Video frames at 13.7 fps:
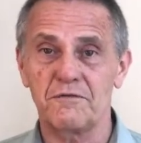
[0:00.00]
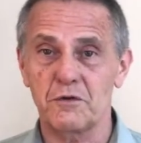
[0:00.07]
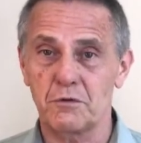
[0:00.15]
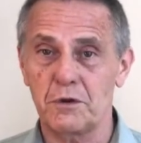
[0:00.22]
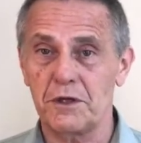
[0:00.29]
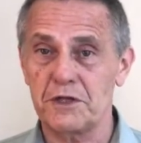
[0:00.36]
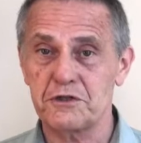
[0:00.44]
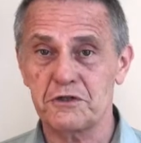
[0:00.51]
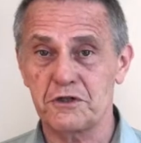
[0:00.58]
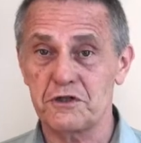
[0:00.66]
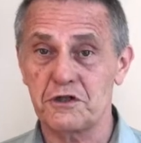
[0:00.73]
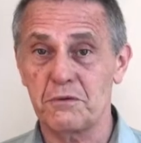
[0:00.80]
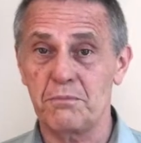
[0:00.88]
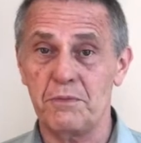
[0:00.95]
the
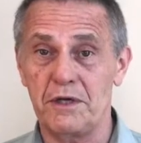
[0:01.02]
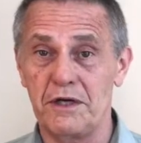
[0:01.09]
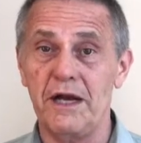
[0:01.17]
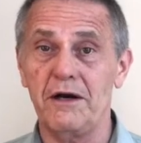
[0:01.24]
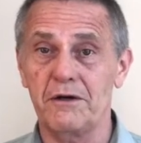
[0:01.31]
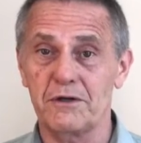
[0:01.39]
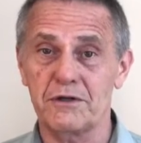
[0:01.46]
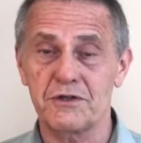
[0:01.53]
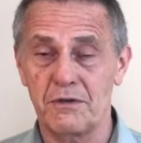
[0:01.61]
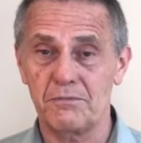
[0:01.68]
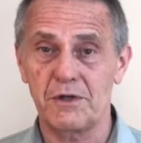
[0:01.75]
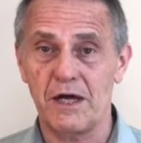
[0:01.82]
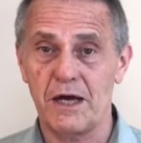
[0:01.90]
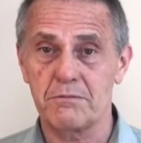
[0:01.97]
relationship in error
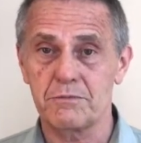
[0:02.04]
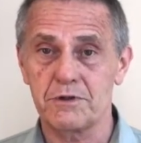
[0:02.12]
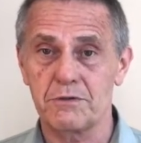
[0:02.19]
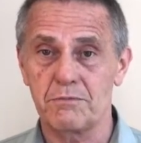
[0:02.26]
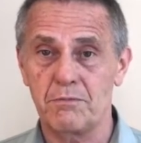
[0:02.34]
sometimes.